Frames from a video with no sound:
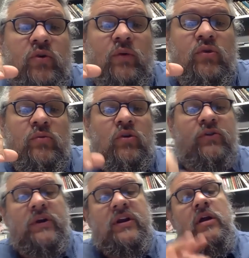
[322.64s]
Roman numeral
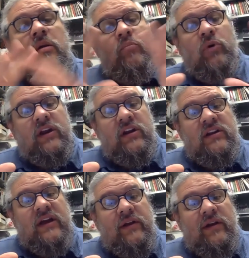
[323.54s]
3, breaking it
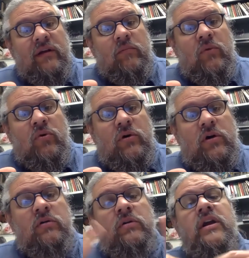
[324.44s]
down a little
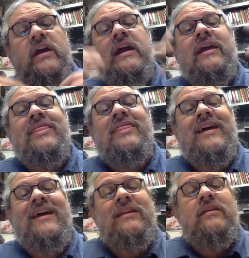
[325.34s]
more, and
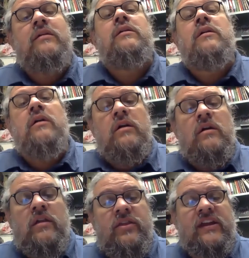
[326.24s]
then
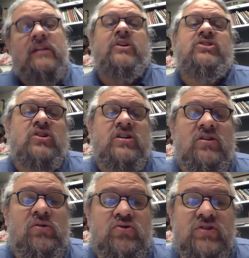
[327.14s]
thinking about your
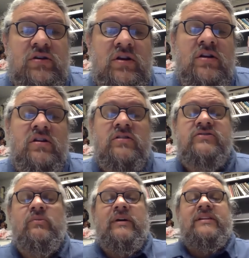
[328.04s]
conclusion.
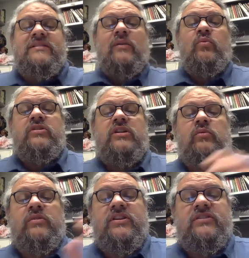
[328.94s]
So by the time we're done
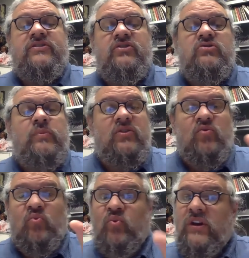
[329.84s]
with this, you should be
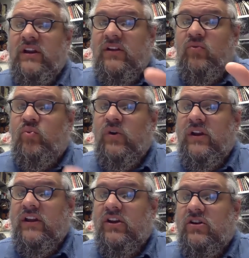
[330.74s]
in really,
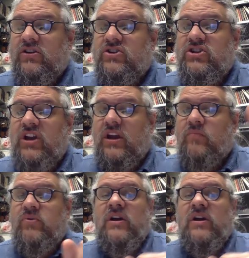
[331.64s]
really good shape.